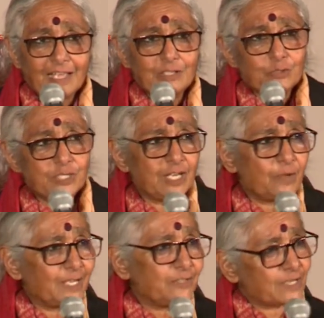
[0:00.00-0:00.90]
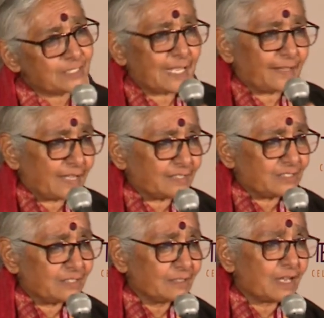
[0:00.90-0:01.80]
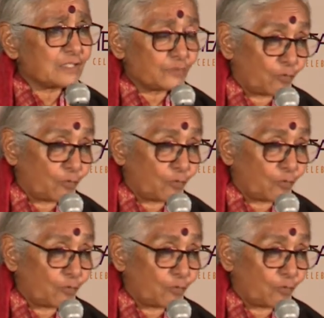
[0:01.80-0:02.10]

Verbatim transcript: And Sushila went dressed like that, class